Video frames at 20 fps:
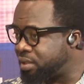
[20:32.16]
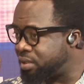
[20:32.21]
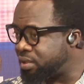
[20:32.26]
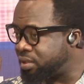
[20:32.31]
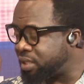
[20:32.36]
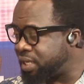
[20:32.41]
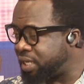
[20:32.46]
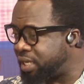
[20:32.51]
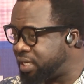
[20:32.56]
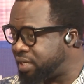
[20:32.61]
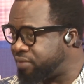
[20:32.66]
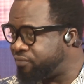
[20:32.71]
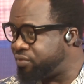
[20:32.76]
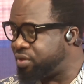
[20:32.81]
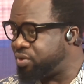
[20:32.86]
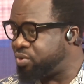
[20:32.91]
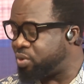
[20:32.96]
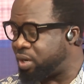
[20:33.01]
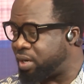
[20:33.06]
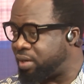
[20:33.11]

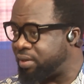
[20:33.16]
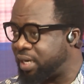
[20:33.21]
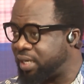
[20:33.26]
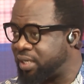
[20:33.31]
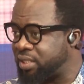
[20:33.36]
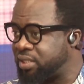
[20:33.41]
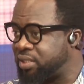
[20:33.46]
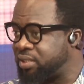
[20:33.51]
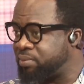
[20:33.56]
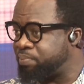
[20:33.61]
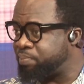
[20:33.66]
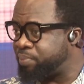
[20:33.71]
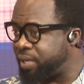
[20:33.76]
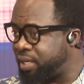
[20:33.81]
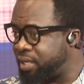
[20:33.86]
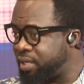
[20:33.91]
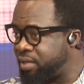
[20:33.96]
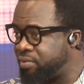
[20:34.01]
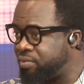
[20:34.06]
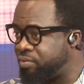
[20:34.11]
individual that is
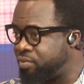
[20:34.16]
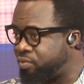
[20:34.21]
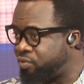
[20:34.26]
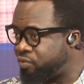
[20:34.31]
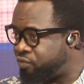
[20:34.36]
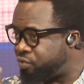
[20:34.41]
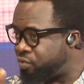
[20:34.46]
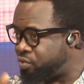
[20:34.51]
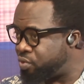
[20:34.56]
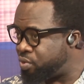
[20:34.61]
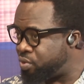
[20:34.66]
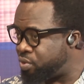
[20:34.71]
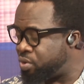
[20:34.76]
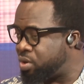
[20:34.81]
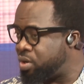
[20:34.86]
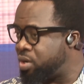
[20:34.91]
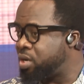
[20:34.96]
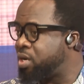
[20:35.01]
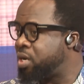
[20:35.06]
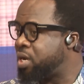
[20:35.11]
paying full,
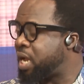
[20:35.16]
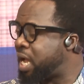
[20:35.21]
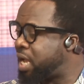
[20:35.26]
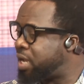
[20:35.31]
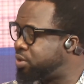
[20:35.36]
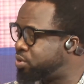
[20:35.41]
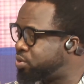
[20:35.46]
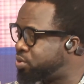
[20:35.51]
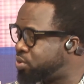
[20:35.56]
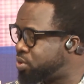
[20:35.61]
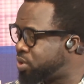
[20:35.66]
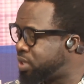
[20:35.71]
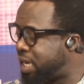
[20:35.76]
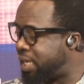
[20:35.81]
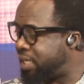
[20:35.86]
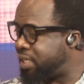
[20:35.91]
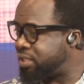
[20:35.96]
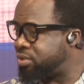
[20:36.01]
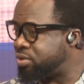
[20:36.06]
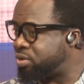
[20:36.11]
and you know
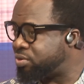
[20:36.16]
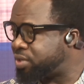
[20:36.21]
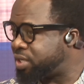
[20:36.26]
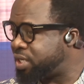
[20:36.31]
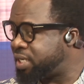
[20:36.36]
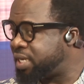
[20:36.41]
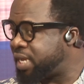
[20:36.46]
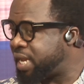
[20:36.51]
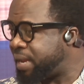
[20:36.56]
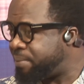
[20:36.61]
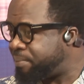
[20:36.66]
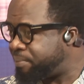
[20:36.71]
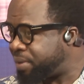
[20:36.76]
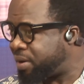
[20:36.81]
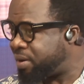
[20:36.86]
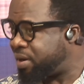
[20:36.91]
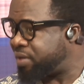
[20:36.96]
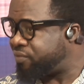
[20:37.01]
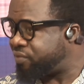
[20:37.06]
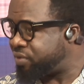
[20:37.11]
that he's not really
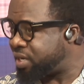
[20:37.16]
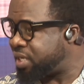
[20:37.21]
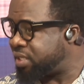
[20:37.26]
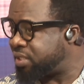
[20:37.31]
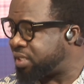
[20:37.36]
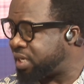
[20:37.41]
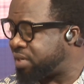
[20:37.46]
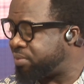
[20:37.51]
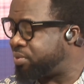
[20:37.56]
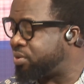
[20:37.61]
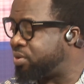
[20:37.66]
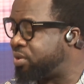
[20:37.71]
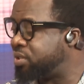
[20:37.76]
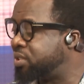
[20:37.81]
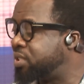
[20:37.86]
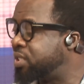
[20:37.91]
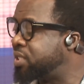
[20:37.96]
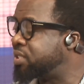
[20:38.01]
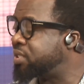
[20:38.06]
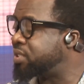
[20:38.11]
empowered financially because
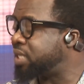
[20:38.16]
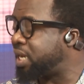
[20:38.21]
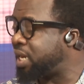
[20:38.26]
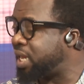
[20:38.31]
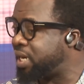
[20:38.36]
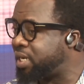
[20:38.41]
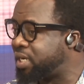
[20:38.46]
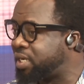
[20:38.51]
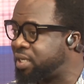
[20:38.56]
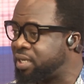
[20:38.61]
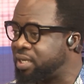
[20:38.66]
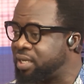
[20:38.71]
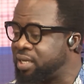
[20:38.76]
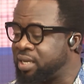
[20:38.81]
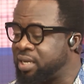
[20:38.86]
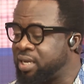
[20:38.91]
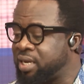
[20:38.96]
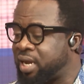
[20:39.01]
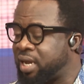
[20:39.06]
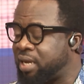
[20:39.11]
his salary
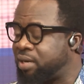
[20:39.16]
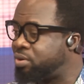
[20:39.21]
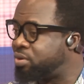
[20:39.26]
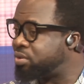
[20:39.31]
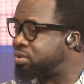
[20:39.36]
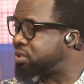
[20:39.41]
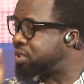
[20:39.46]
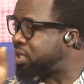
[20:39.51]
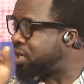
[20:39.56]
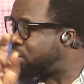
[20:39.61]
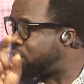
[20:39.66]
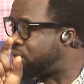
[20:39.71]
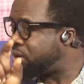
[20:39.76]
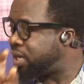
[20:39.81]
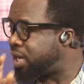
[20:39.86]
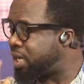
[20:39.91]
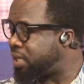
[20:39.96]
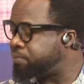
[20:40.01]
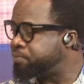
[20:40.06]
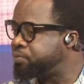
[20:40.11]
cannot take on
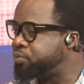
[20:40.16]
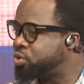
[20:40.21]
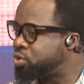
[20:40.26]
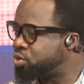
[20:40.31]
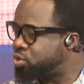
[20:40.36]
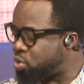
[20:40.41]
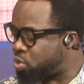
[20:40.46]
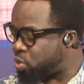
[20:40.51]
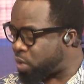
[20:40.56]
that. So why